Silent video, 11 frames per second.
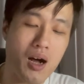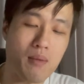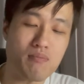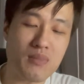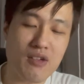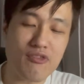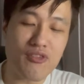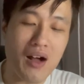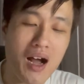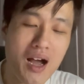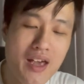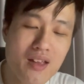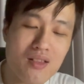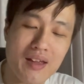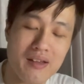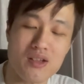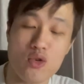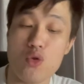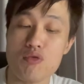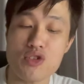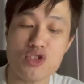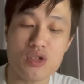if I take the
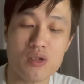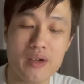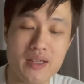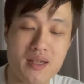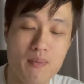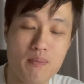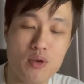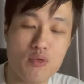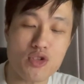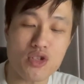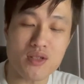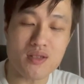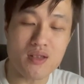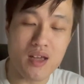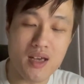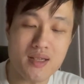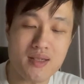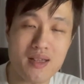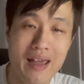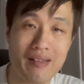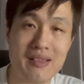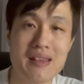original example, which is this,
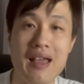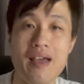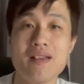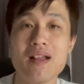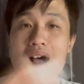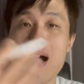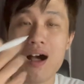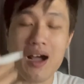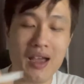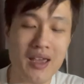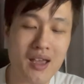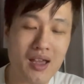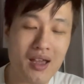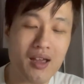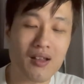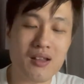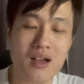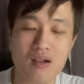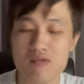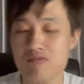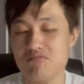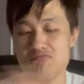and then I
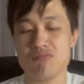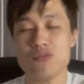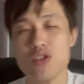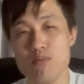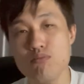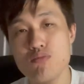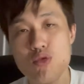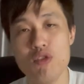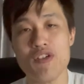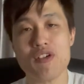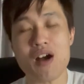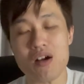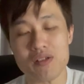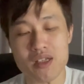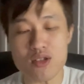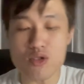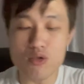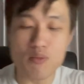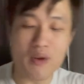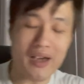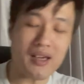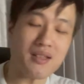move around the two
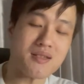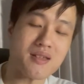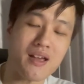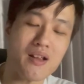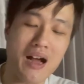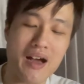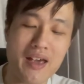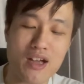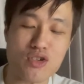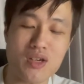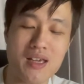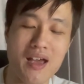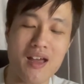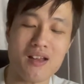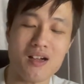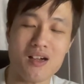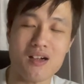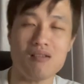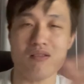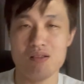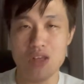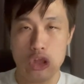brackets and I actually get a
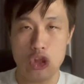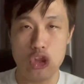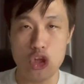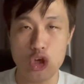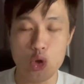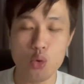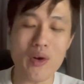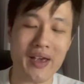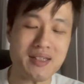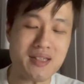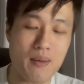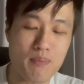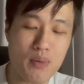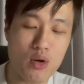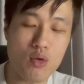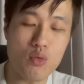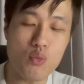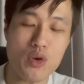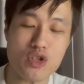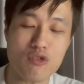new example which